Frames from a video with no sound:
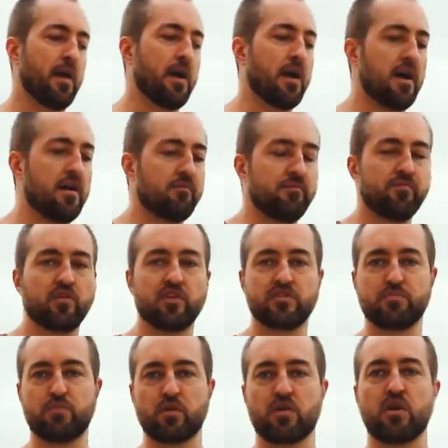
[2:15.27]
um, there's
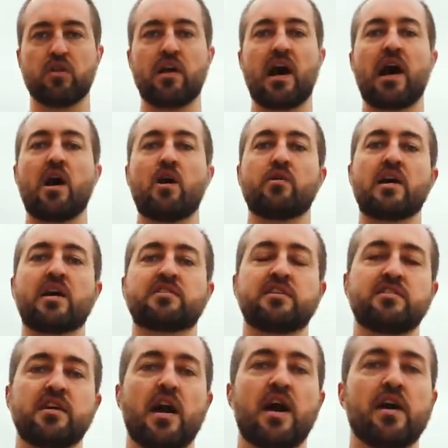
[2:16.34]
a book called How Not to
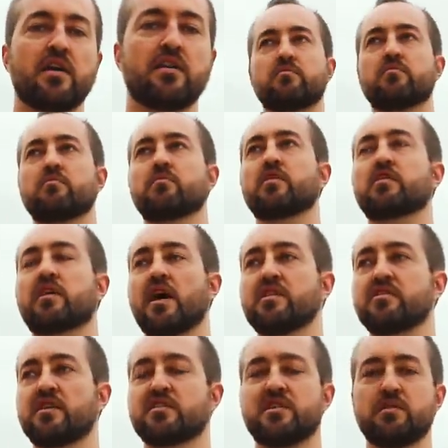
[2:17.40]
Die. The guy's
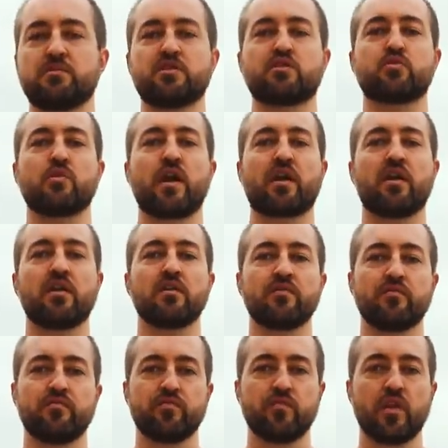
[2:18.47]
last name is Greger.
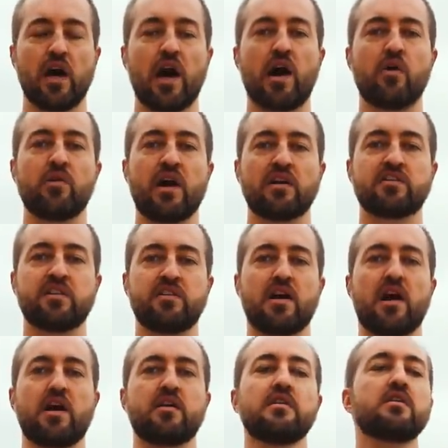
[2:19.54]
How Not to
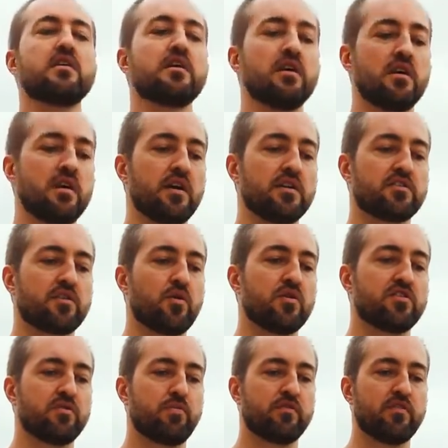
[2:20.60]
Die. It's going
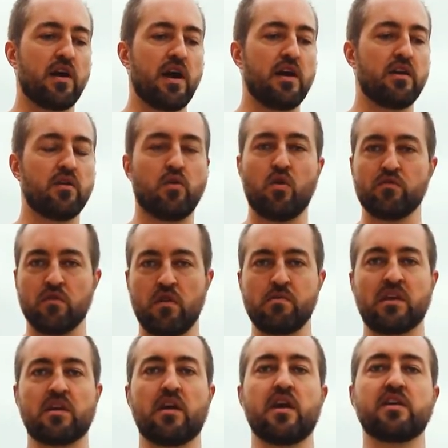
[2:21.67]
to provide an
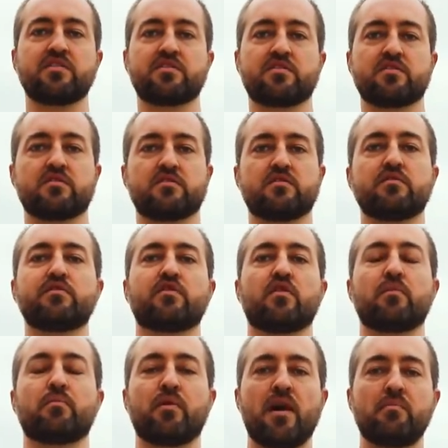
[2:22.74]
overwhelming case for
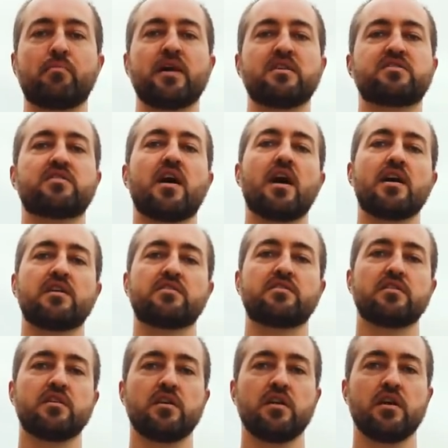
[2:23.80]
a plant-based diet
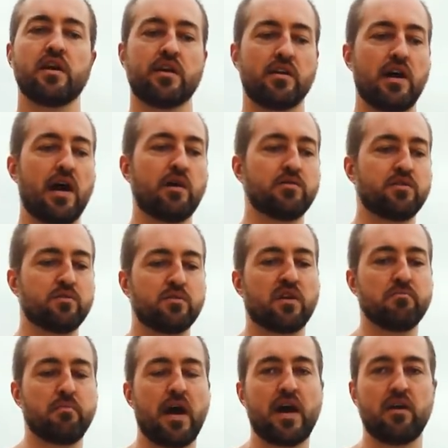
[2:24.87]
and how to
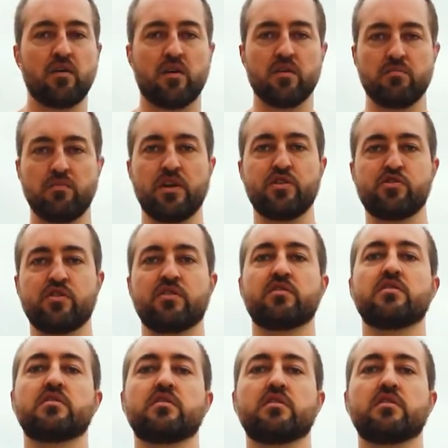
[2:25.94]
combat all the major